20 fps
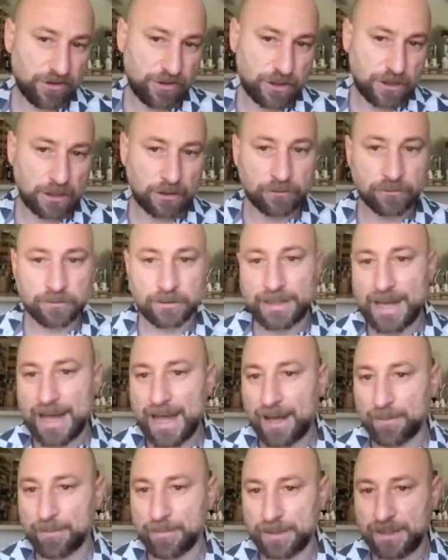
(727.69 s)
The first
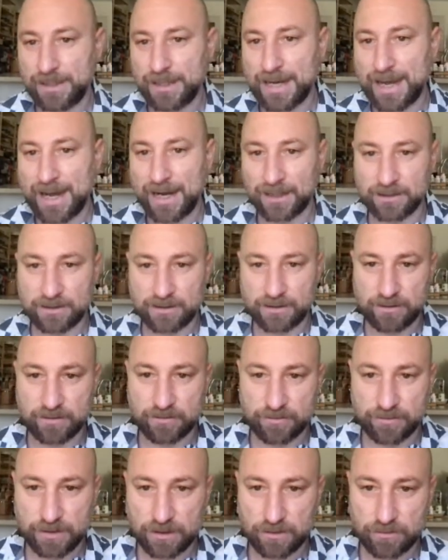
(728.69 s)
is generally
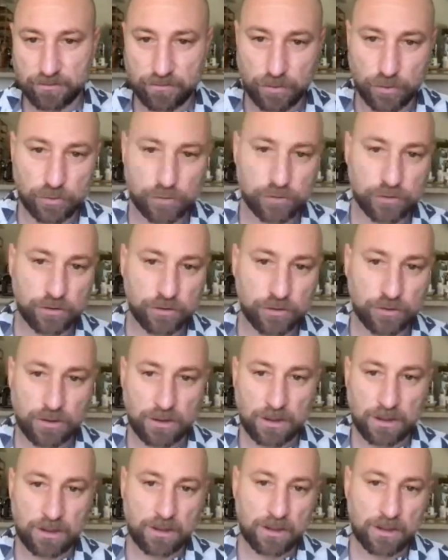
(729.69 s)
happy, active,
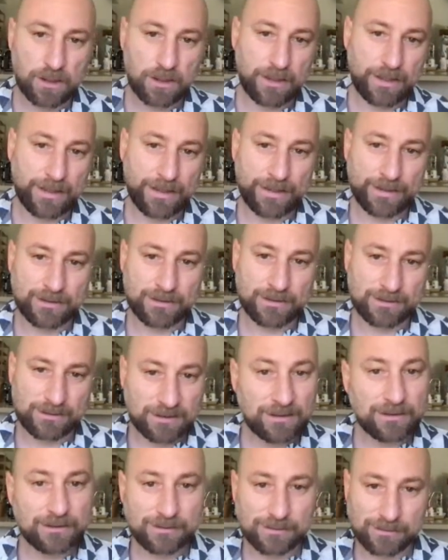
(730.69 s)
vocal,
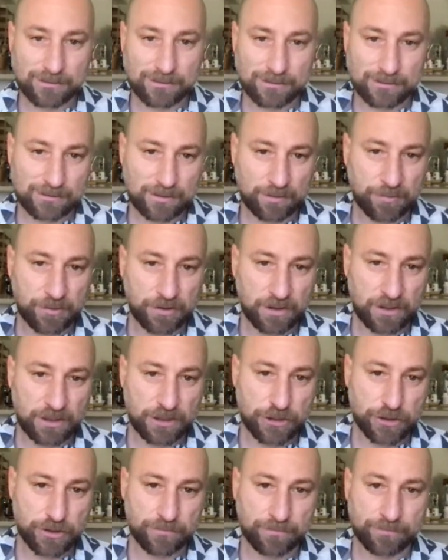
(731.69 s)
and
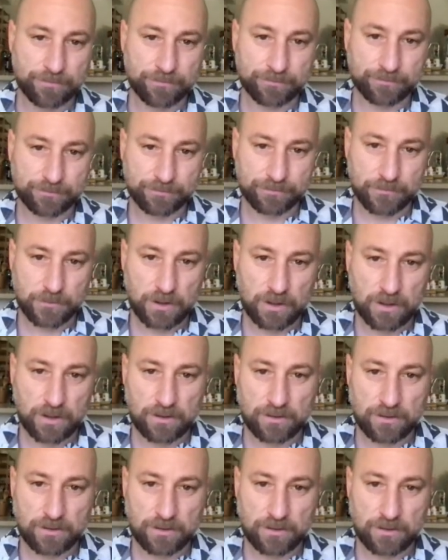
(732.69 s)
seeks
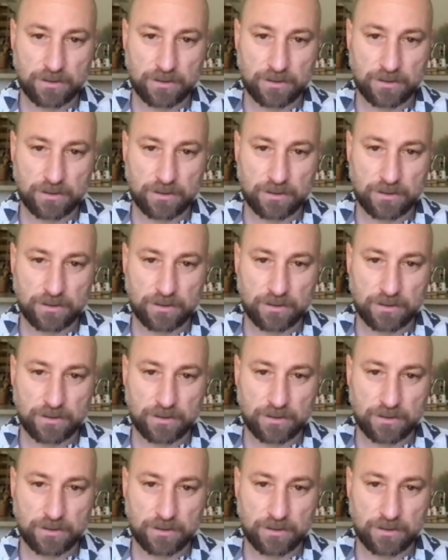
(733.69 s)
stimulation.